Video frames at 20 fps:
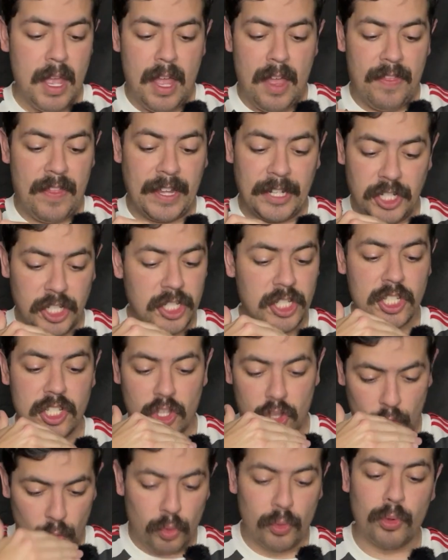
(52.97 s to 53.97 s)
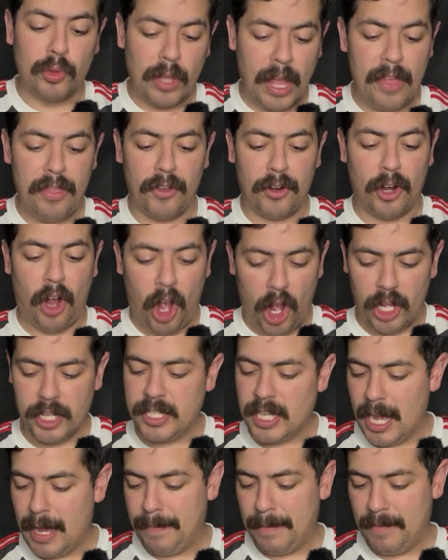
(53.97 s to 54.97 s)
they just threw leather on
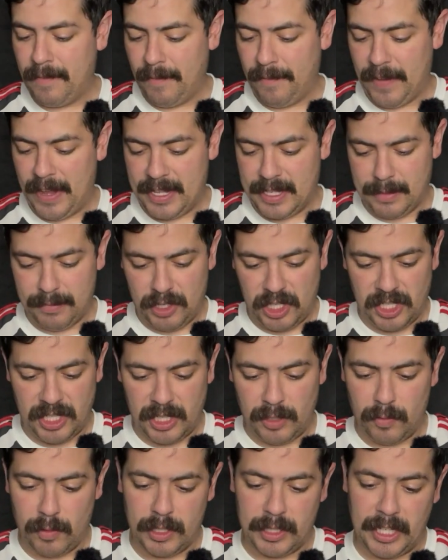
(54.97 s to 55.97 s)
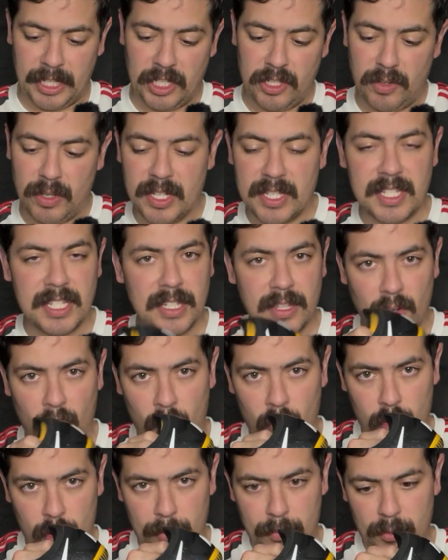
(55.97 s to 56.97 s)
top of a Phantom GT1. Like you can see the
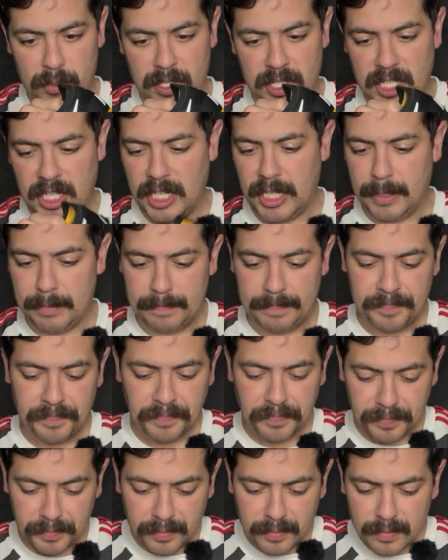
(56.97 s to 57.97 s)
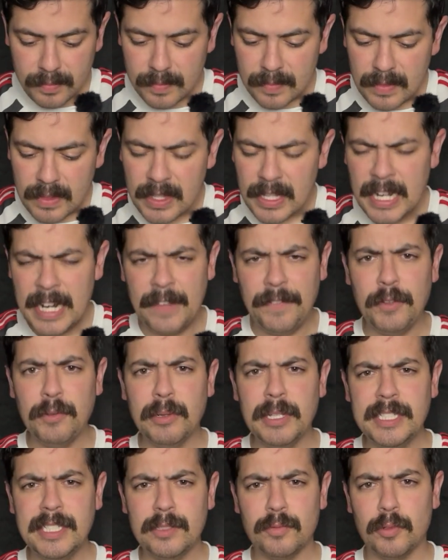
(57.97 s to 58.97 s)
horrible seam. And if you
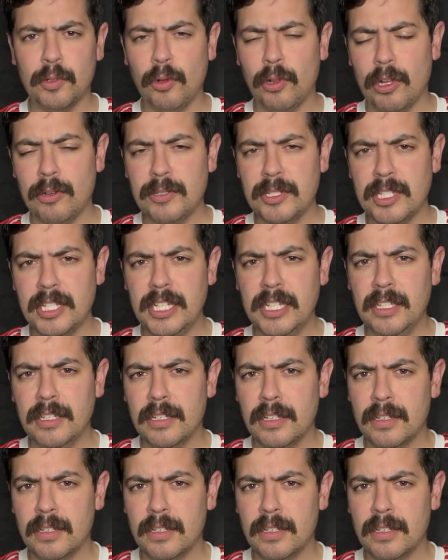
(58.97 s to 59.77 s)
listen real closely,